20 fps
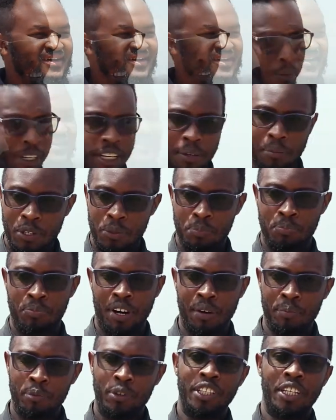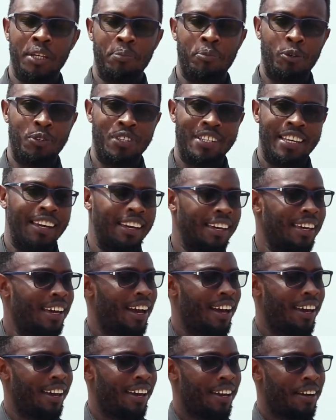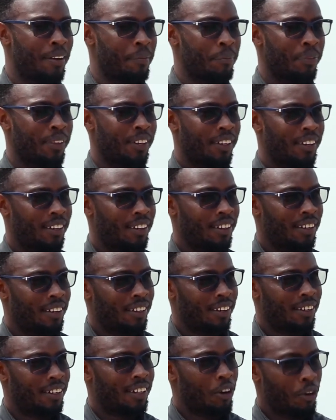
My name is Bramwell Kipkoskei. I am the